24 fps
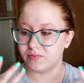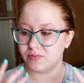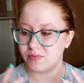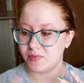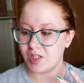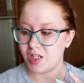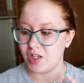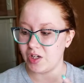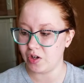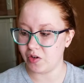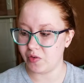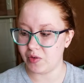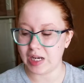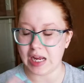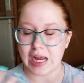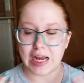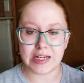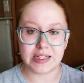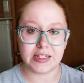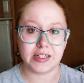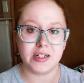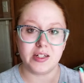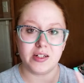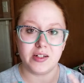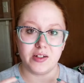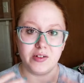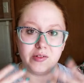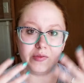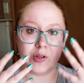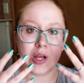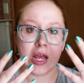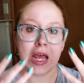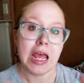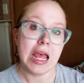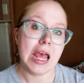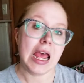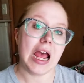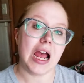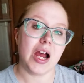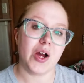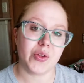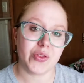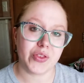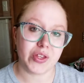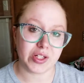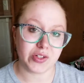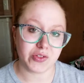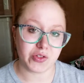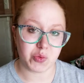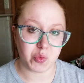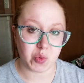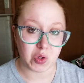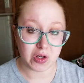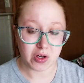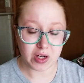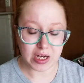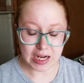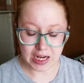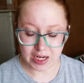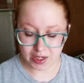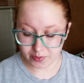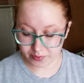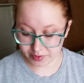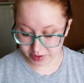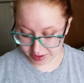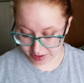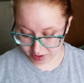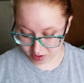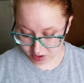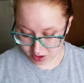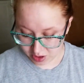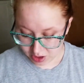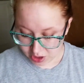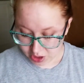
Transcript: you know, an idea of how things work out there.